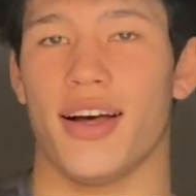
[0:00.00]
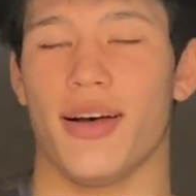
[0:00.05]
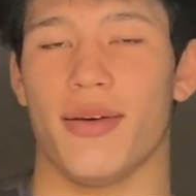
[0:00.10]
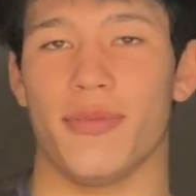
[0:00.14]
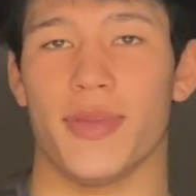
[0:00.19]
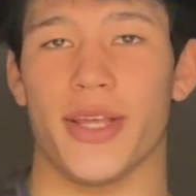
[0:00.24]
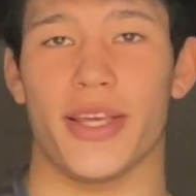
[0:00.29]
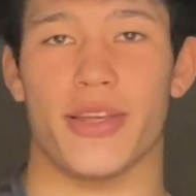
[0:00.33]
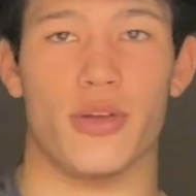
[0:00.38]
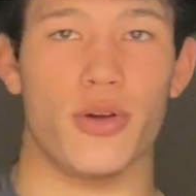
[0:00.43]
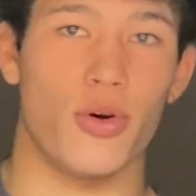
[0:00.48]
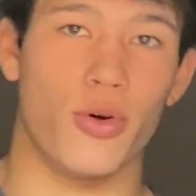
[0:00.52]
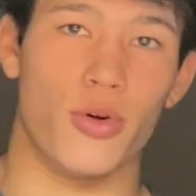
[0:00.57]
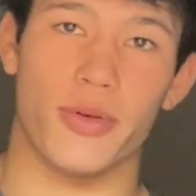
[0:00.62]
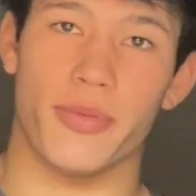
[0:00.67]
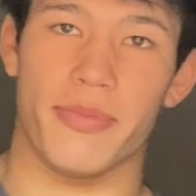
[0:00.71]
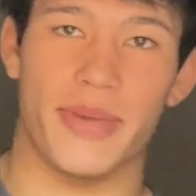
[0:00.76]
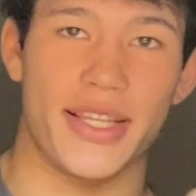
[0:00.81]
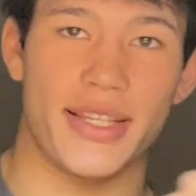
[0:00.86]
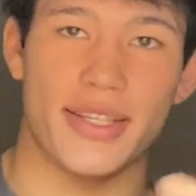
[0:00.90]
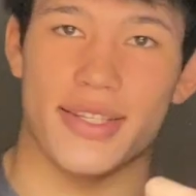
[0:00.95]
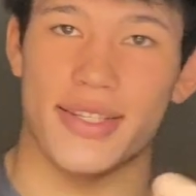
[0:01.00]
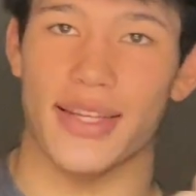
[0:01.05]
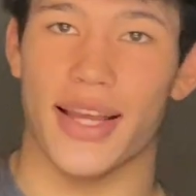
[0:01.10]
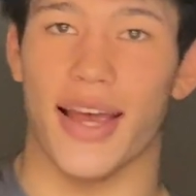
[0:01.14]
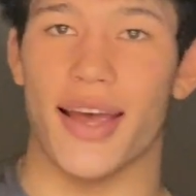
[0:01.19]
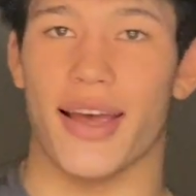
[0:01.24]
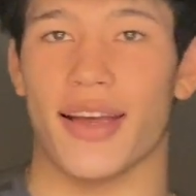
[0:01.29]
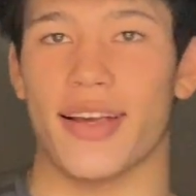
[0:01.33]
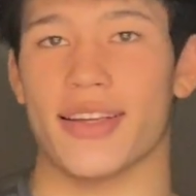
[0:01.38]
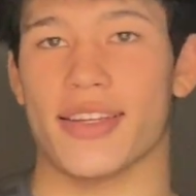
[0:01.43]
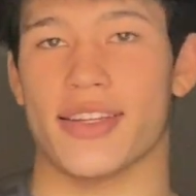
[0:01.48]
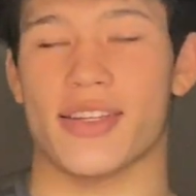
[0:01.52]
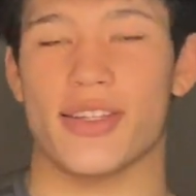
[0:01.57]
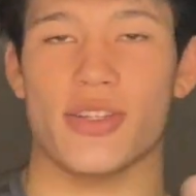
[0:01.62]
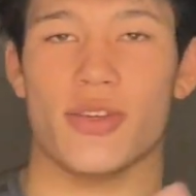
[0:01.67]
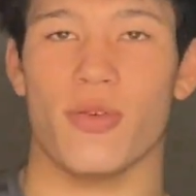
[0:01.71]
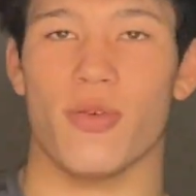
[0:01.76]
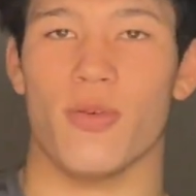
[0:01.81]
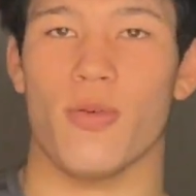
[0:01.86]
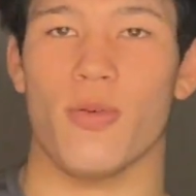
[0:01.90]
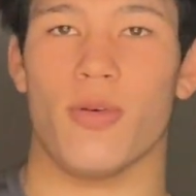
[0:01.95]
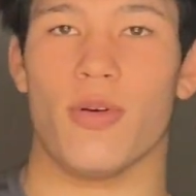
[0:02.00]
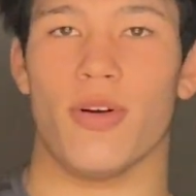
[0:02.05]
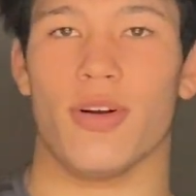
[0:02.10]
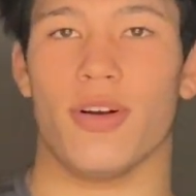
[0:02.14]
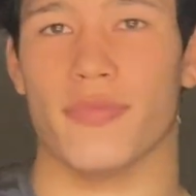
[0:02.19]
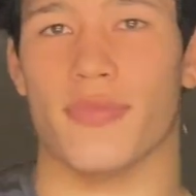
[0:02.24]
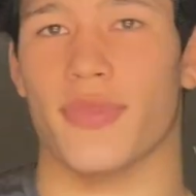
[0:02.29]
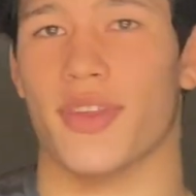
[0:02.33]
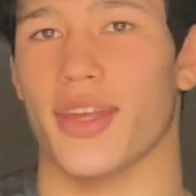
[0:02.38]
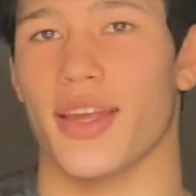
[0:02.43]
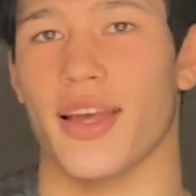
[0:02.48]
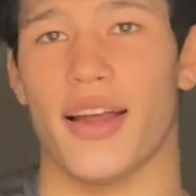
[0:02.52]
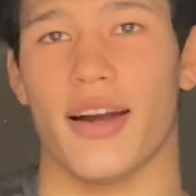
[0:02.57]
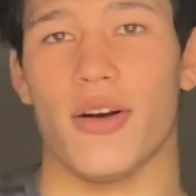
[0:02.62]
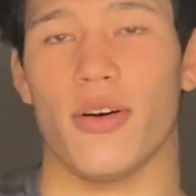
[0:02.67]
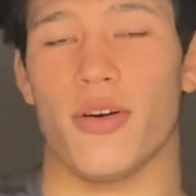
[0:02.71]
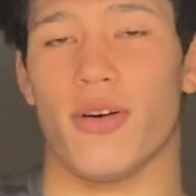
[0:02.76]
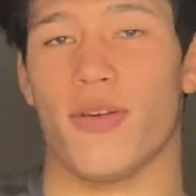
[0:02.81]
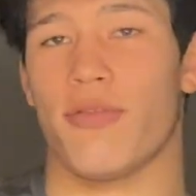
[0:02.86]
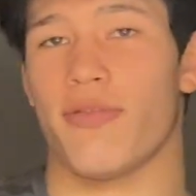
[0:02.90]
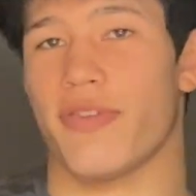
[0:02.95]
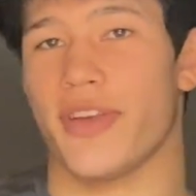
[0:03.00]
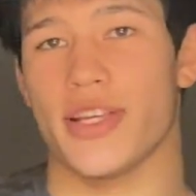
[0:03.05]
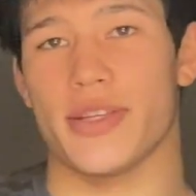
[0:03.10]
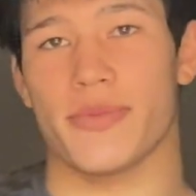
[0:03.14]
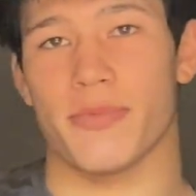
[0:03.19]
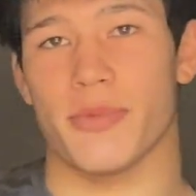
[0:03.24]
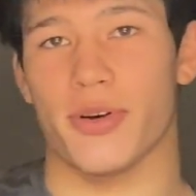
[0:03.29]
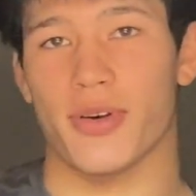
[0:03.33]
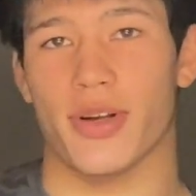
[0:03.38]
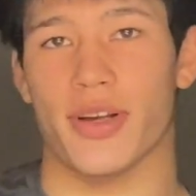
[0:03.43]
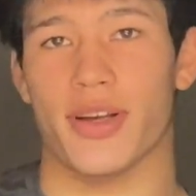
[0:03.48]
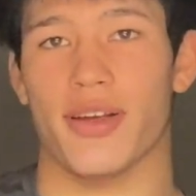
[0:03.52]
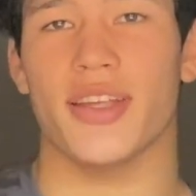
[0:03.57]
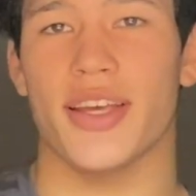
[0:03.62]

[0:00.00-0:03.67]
like Goldman Sachs or, I don't know, Facebook.